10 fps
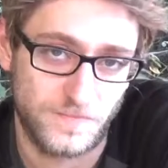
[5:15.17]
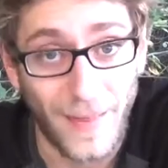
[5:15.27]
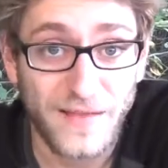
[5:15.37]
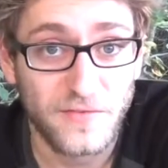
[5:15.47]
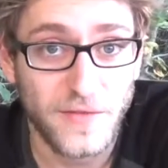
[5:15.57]

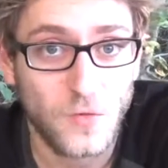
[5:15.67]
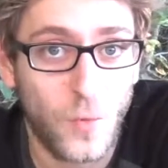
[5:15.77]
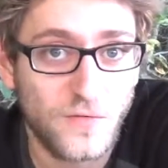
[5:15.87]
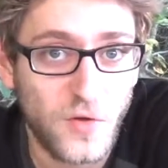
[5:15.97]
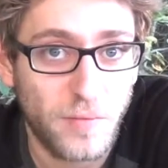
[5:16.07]
Lastly, you
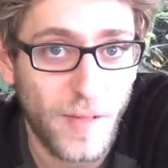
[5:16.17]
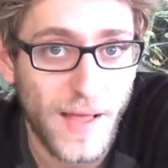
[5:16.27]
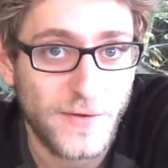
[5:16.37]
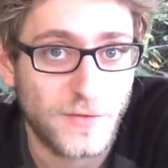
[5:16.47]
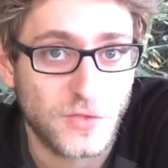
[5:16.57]
want to
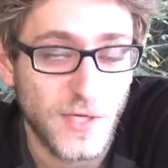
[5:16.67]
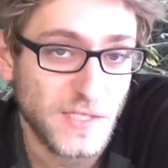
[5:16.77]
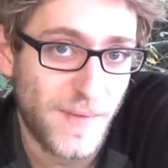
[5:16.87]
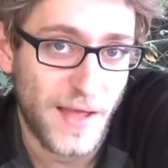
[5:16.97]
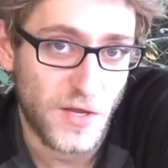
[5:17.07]
apply your
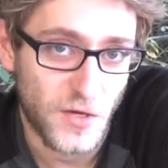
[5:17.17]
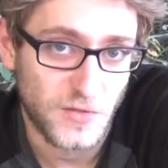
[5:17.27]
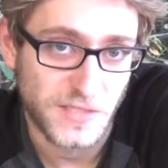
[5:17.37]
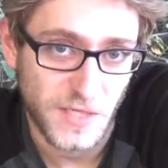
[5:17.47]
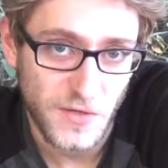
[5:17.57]
traceback
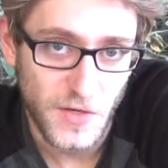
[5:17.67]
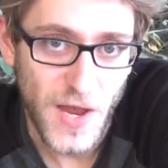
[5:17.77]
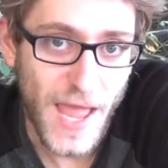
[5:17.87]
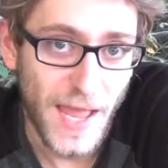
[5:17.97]
code sticker,